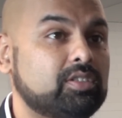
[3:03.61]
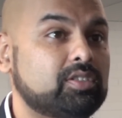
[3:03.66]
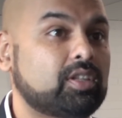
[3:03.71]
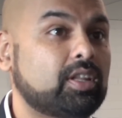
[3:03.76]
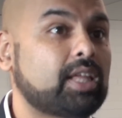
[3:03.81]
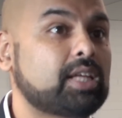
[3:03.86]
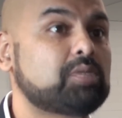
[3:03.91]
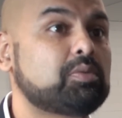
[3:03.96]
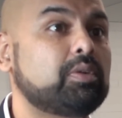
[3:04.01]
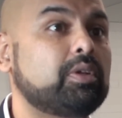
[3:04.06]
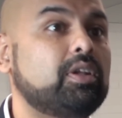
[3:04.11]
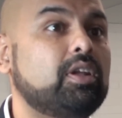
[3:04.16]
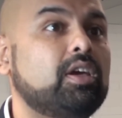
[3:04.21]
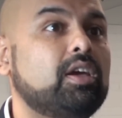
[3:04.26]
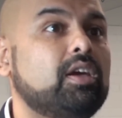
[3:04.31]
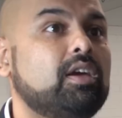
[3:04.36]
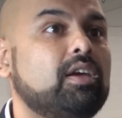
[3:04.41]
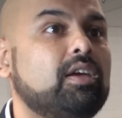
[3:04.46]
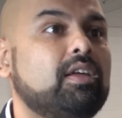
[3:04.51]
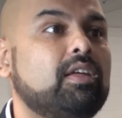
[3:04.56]
So that's
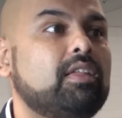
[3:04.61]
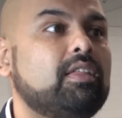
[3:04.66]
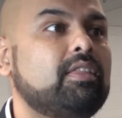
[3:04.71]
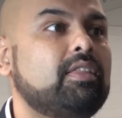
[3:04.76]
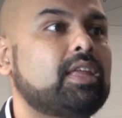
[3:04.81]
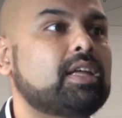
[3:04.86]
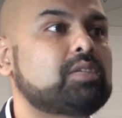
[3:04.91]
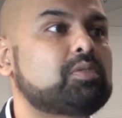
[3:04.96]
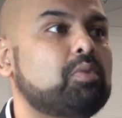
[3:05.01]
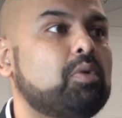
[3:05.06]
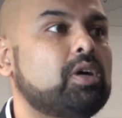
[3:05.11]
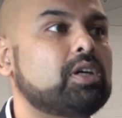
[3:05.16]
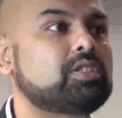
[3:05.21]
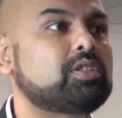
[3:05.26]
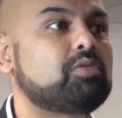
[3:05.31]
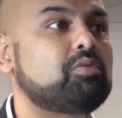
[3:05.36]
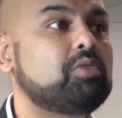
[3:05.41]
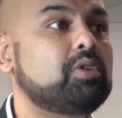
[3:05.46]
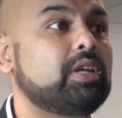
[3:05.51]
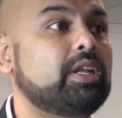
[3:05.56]
why
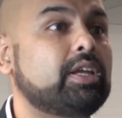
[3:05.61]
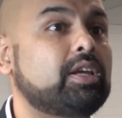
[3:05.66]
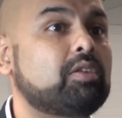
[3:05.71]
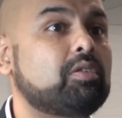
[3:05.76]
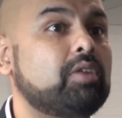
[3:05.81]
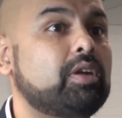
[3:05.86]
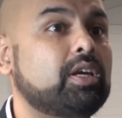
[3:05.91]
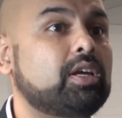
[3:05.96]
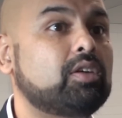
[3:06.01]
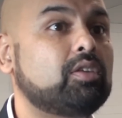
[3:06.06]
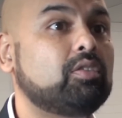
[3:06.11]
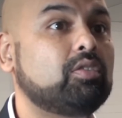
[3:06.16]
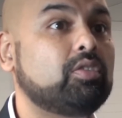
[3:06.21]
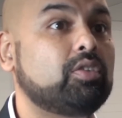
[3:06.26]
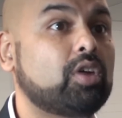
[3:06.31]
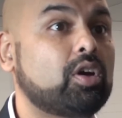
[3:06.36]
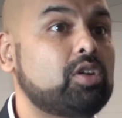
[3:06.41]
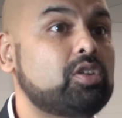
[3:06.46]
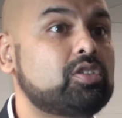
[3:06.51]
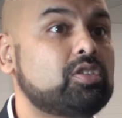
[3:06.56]
it's a really critical
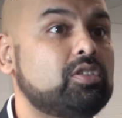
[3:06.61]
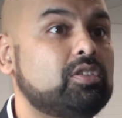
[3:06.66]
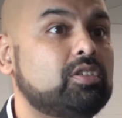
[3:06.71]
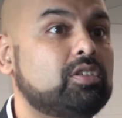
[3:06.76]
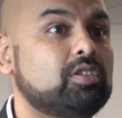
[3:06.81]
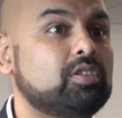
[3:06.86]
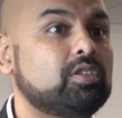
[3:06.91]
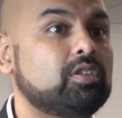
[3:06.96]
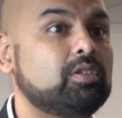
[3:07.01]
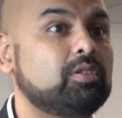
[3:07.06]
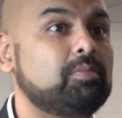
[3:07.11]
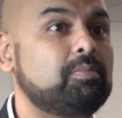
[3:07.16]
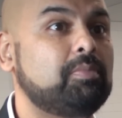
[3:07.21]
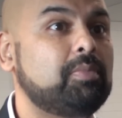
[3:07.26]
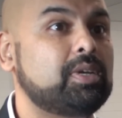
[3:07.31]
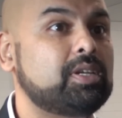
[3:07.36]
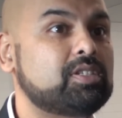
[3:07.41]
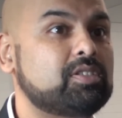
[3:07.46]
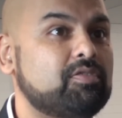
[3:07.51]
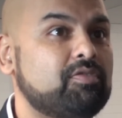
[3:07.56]
notion to
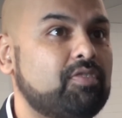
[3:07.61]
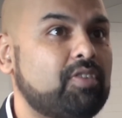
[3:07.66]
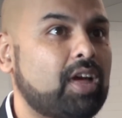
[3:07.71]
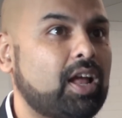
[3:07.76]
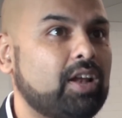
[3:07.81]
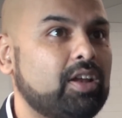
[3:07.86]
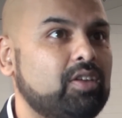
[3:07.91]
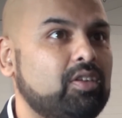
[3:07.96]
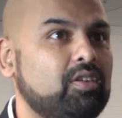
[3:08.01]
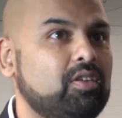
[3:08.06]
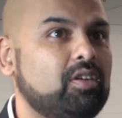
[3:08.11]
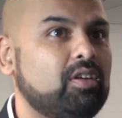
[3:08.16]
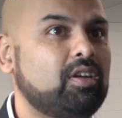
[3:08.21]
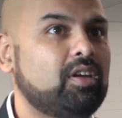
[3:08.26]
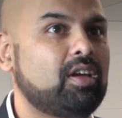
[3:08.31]
measure value